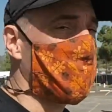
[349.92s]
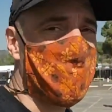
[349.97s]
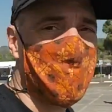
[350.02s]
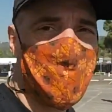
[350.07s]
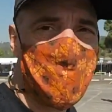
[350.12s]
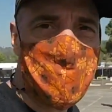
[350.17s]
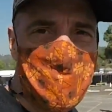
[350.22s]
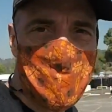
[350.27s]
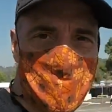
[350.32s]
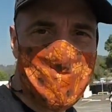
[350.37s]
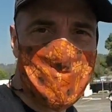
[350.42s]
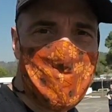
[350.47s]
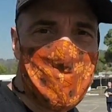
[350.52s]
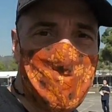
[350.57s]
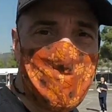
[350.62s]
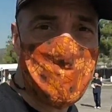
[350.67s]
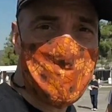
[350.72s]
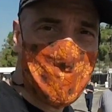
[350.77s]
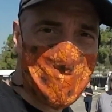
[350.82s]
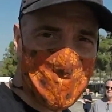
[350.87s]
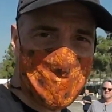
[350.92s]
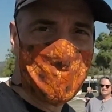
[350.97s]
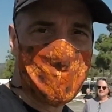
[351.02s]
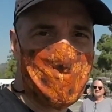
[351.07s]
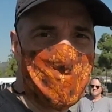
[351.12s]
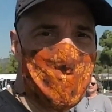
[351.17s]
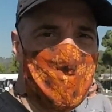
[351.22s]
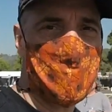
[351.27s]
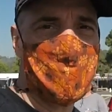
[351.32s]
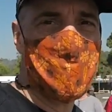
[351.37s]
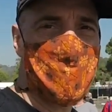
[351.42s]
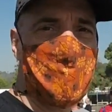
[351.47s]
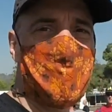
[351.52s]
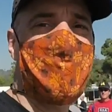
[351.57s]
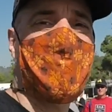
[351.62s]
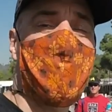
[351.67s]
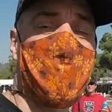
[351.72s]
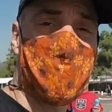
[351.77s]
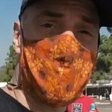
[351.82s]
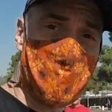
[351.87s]
the Los Angeles Marathon
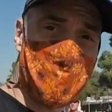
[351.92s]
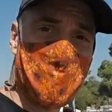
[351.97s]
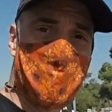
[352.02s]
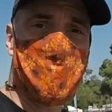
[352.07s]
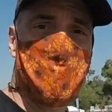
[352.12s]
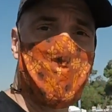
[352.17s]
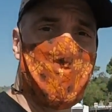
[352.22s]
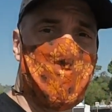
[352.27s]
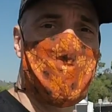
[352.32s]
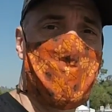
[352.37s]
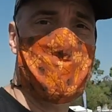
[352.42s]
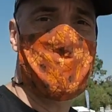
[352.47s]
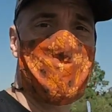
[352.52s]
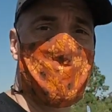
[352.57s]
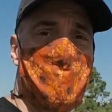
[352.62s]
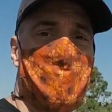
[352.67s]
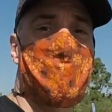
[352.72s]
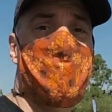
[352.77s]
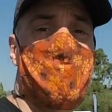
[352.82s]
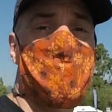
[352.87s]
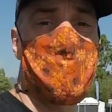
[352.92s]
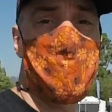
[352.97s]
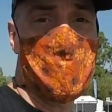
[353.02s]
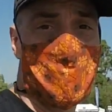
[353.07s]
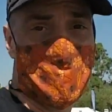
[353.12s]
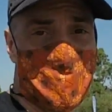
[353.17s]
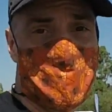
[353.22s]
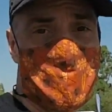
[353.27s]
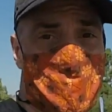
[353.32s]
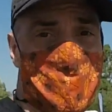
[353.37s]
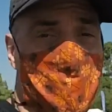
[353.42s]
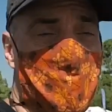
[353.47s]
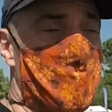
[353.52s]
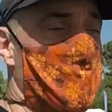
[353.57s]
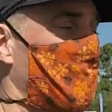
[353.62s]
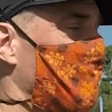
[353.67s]
normally runs in March,